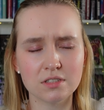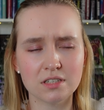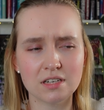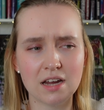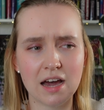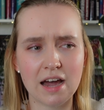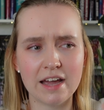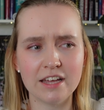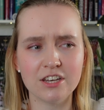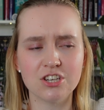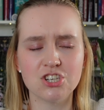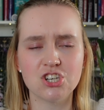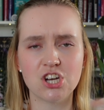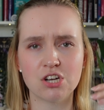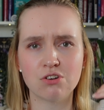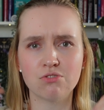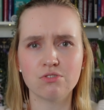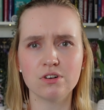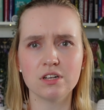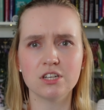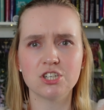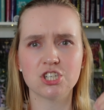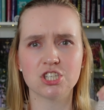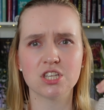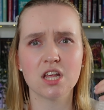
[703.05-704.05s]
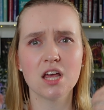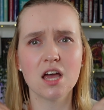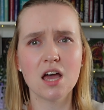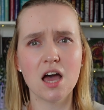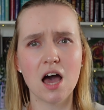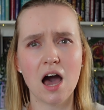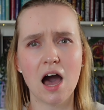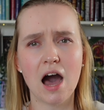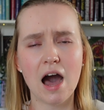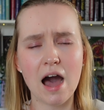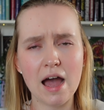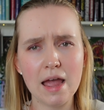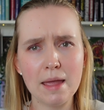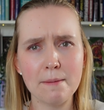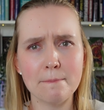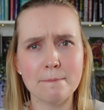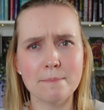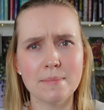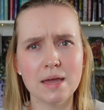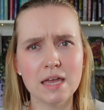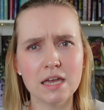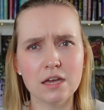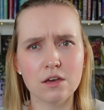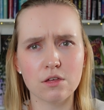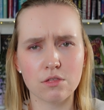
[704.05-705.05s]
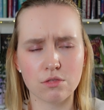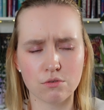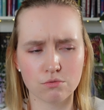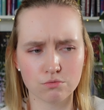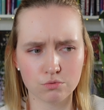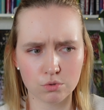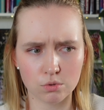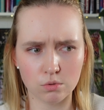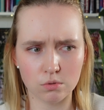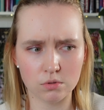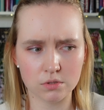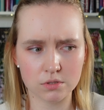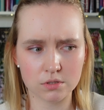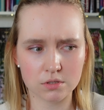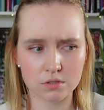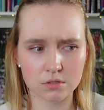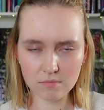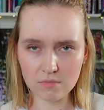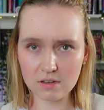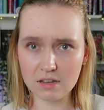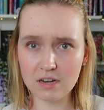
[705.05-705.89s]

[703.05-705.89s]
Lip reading: and I generally I make the rules.